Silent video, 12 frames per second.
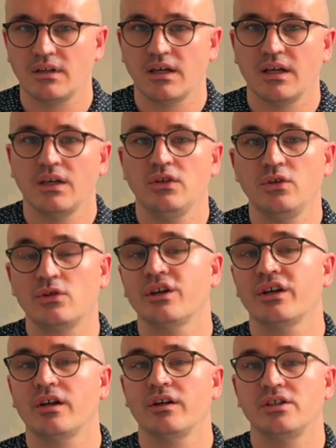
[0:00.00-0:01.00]
Your
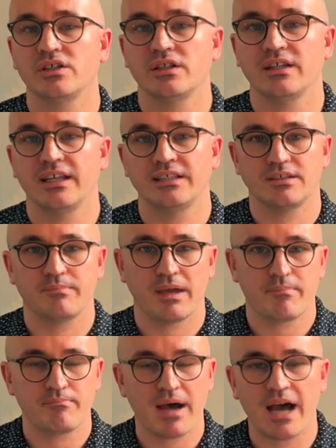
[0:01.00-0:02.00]
conclusion needs to be a
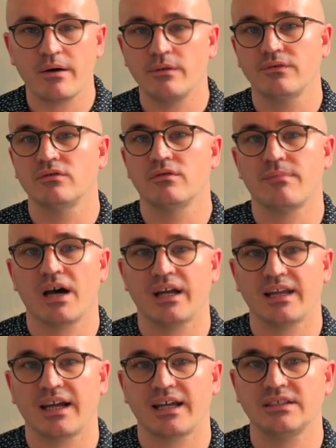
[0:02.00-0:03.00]
powerful
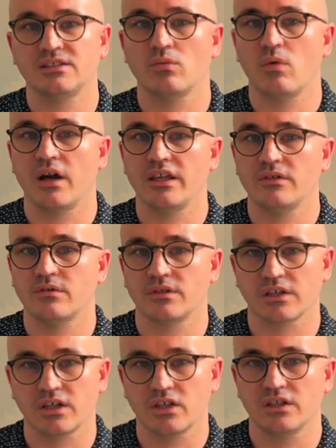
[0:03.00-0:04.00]
reminder as to why you are a
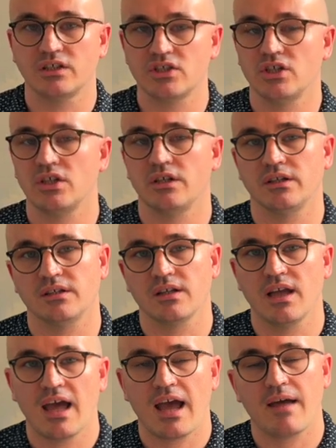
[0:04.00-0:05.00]
good student
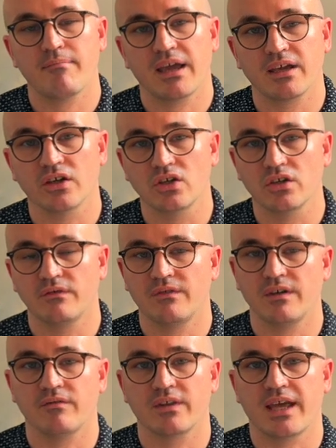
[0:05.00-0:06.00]
and make a good
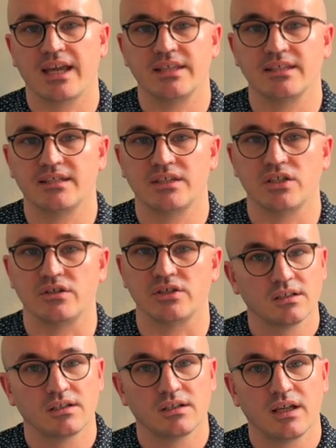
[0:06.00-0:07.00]
fit for that
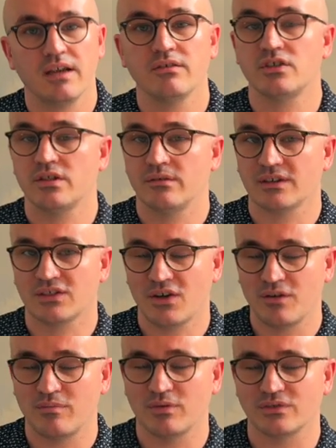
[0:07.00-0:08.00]
institution. Here are 2
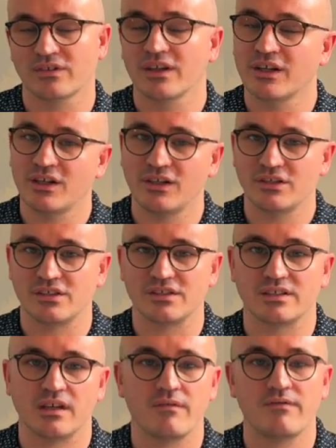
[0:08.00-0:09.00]
examples of conclusions
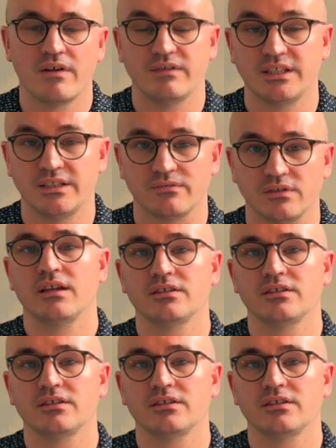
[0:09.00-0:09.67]
that are very different.